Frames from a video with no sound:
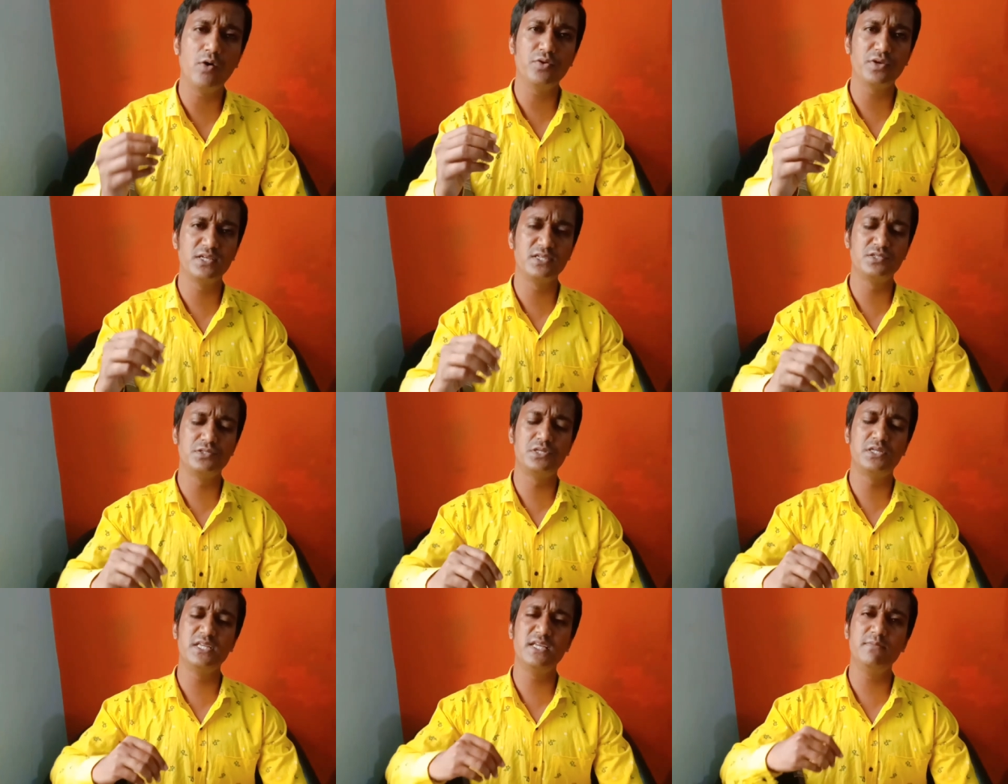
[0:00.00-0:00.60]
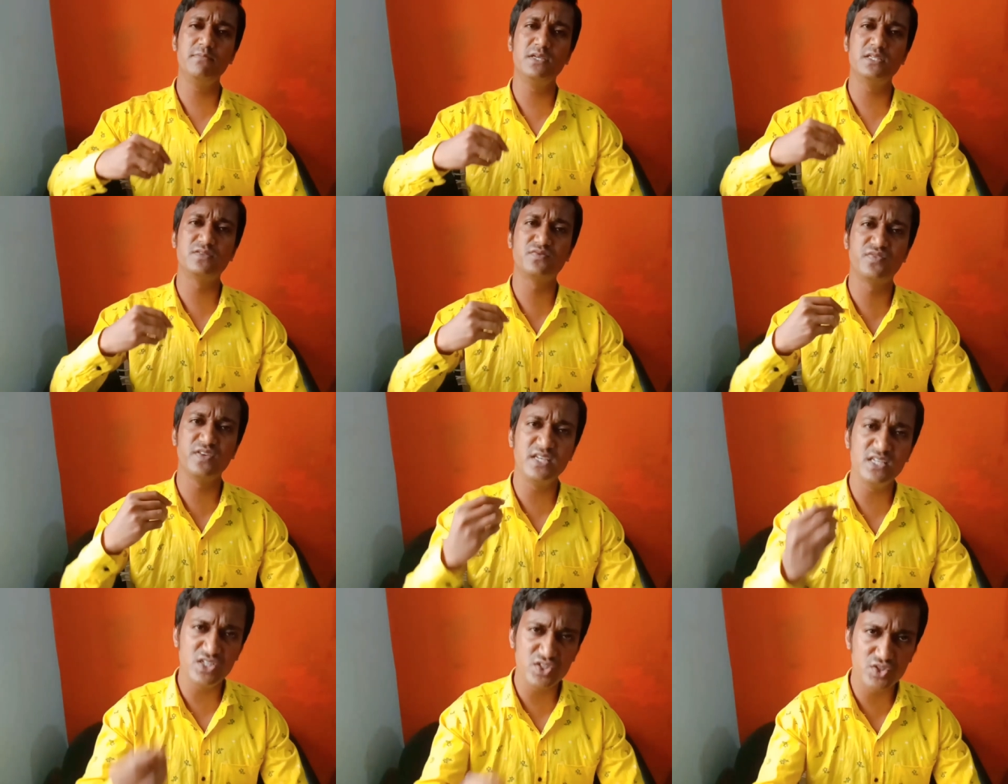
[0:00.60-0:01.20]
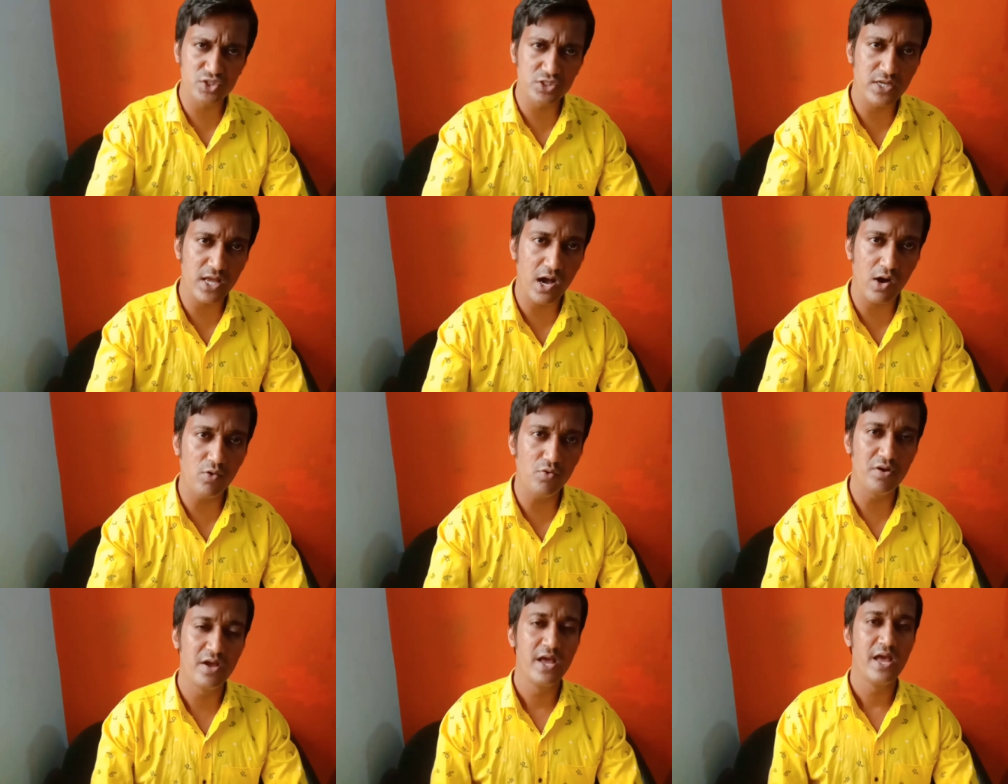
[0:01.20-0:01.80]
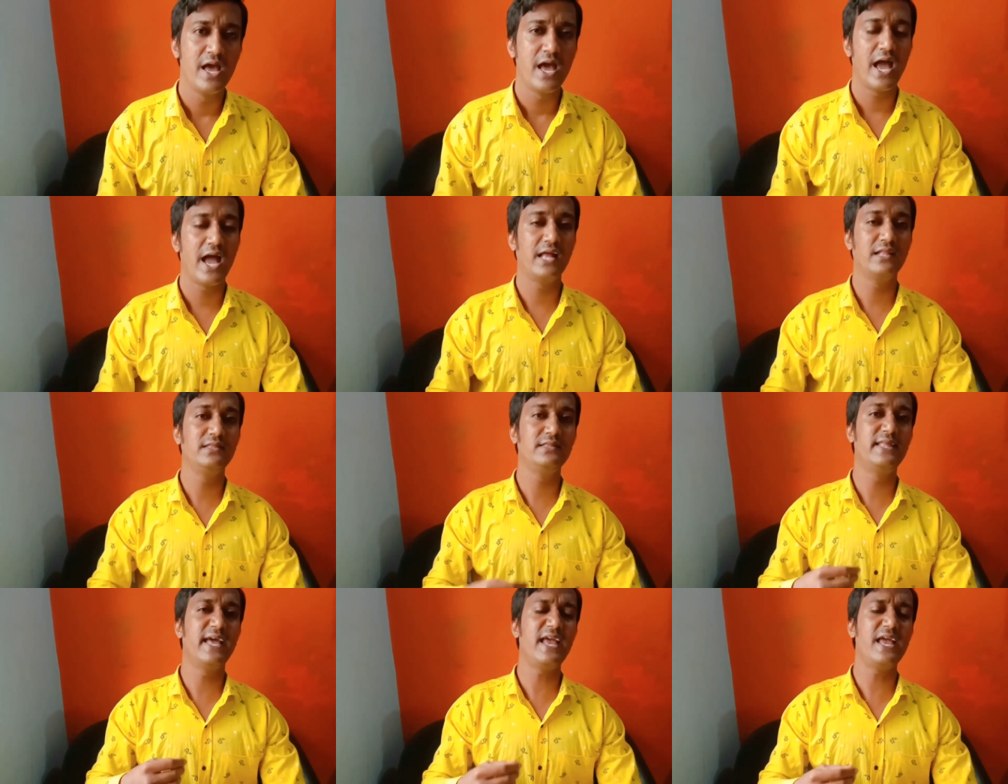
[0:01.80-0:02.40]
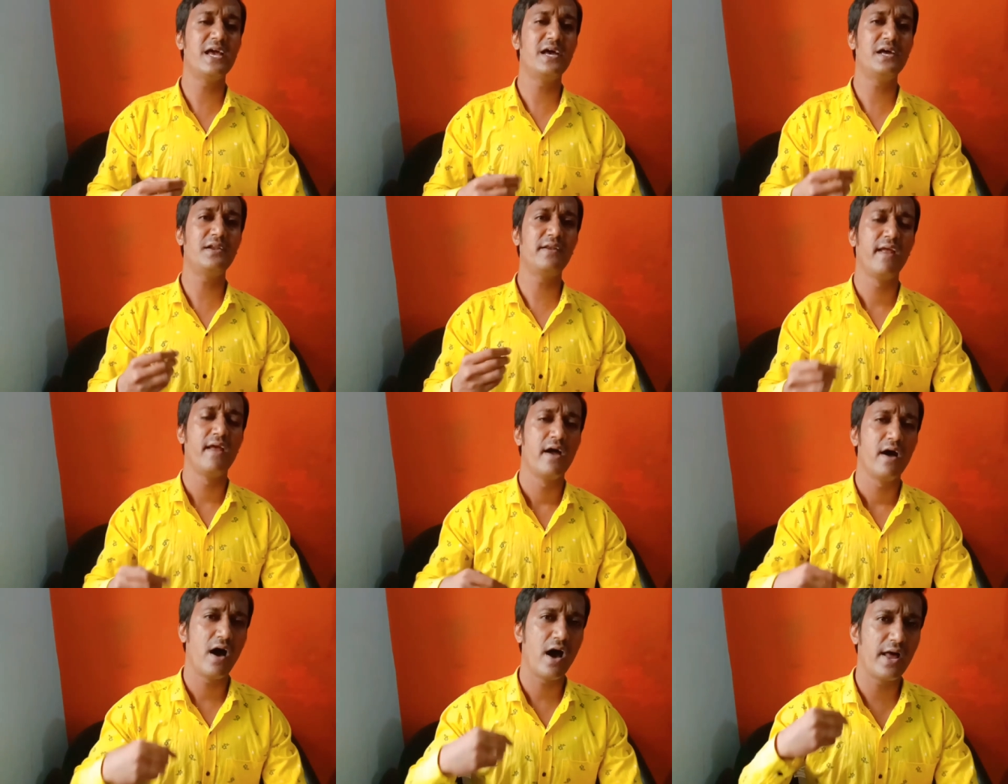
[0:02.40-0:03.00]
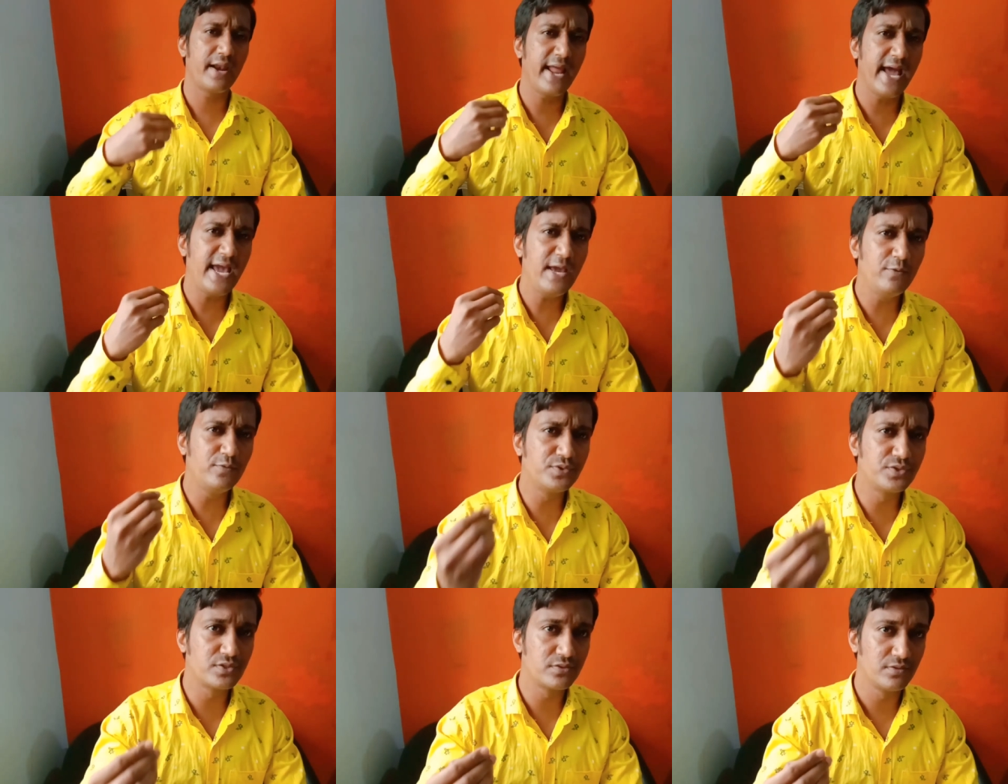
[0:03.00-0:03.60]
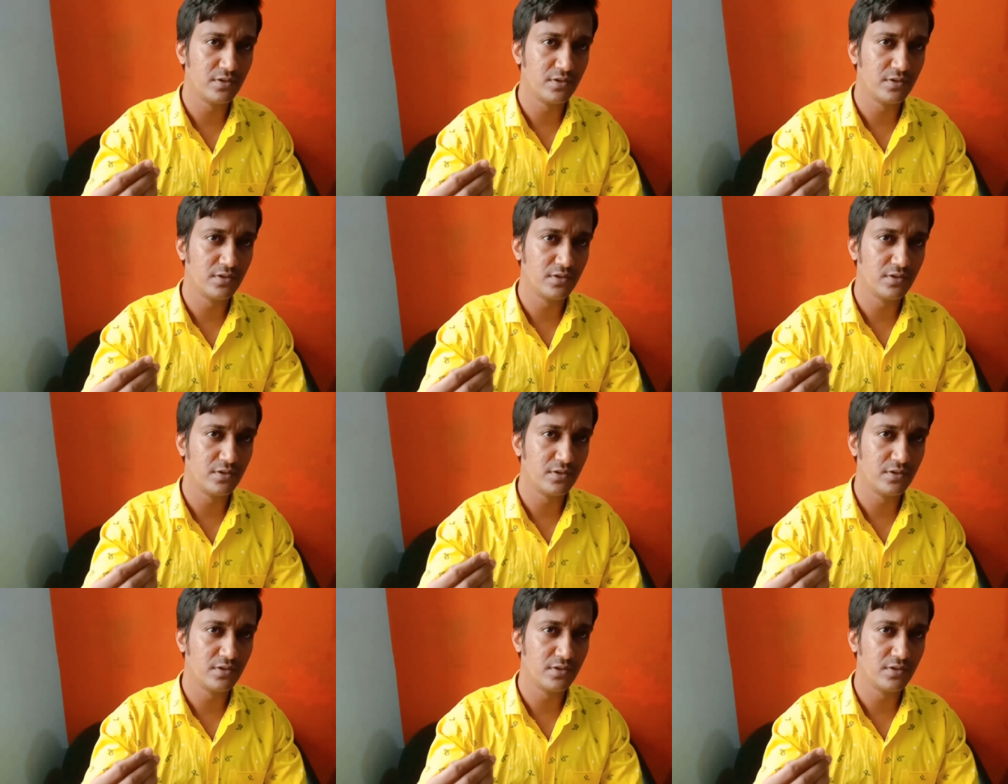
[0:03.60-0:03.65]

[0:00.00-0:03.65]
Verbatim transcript: his dream is finished now, and there arrives